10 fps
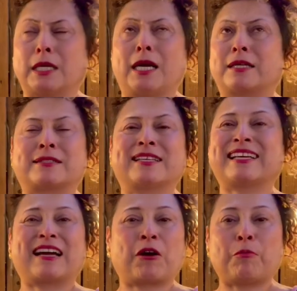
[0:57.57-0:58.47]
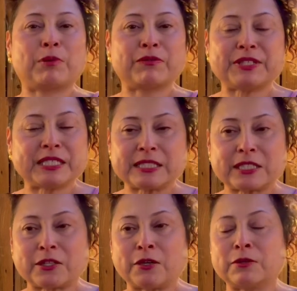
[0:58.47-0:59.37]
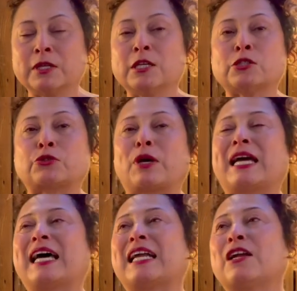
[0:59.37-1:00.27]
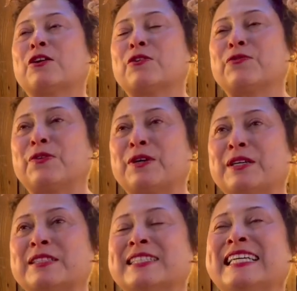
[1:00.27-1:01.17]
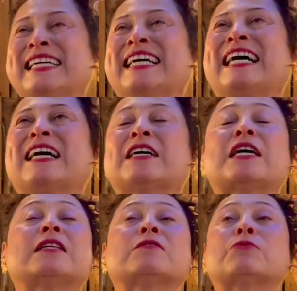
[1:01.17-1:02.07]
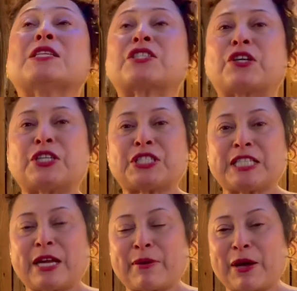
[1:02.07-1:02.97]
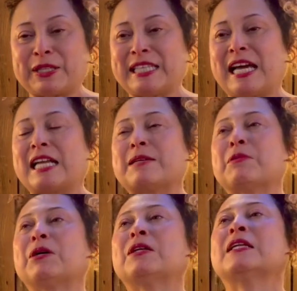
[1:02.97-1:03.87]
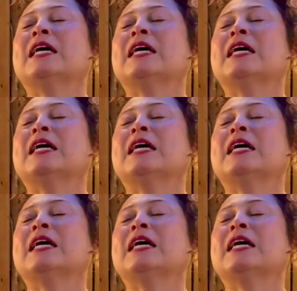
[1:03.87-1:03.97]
I think a couple of years ago. So I had a lot of fun in researching about the animal,